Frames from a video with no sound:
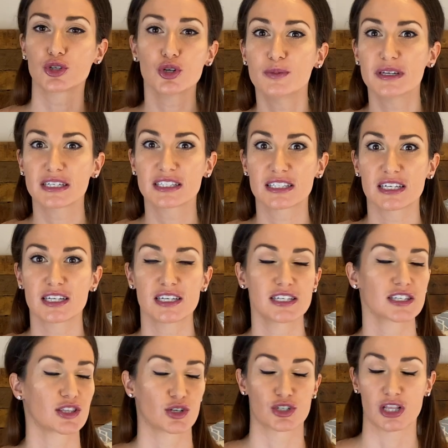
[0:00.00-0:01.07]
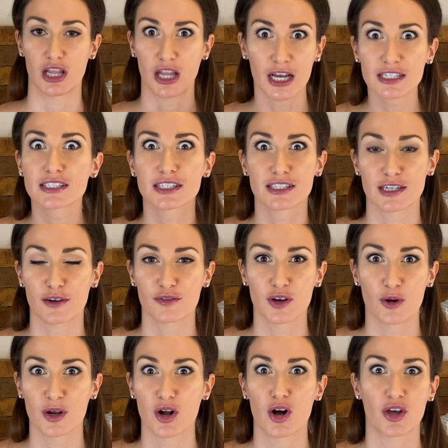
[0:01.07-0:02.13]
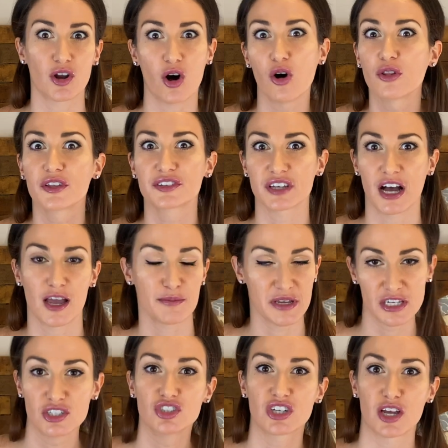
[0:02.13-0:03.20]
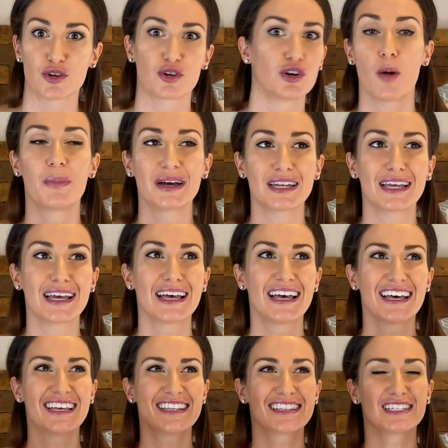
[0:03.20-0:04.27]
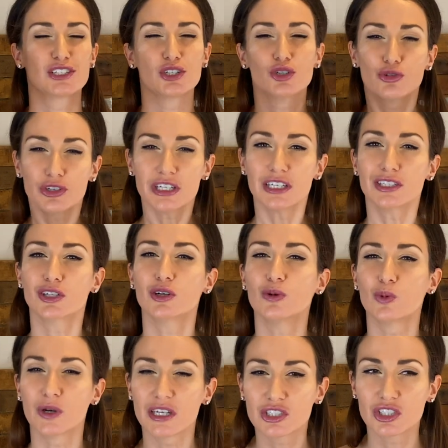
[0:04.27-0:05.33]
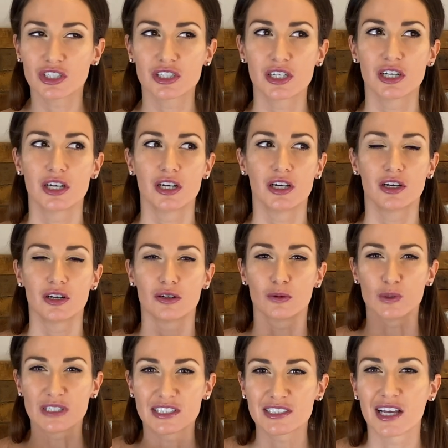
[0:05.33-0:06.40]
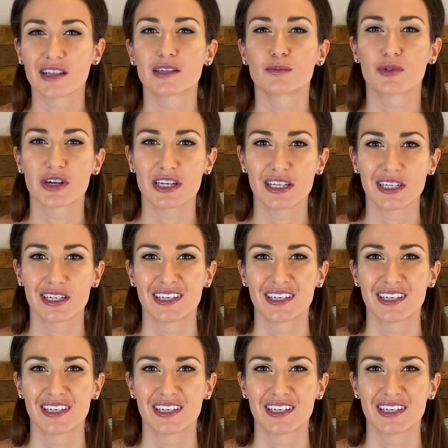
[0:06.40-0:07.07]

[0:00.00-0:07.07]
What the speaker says: big cities, there's lots of stuff going on all the time in general, but the degree to which we celebrate